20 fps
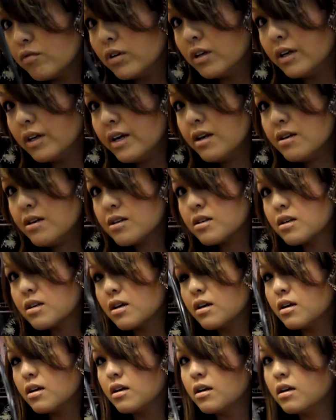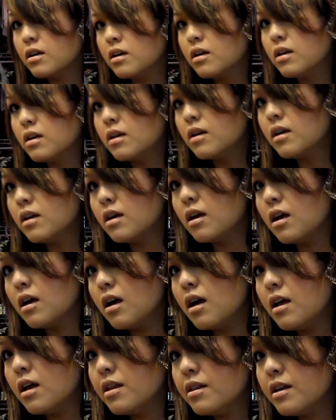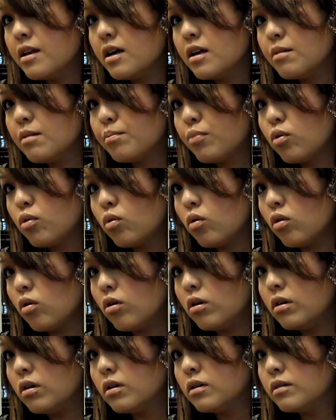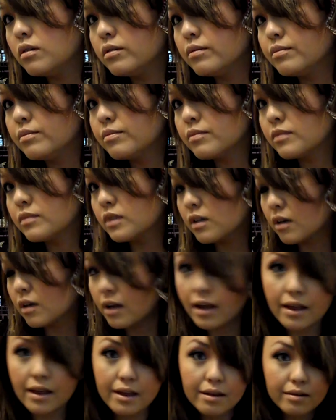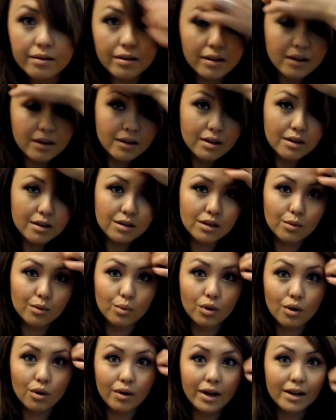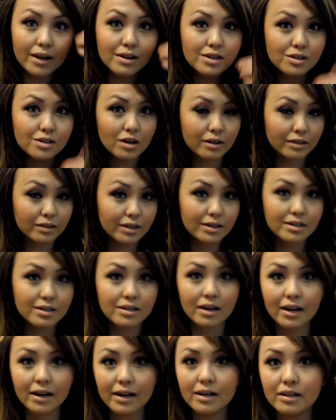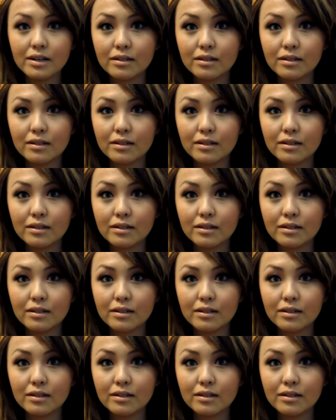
Release and then pull. Okay, so we'll go ahead and start this side.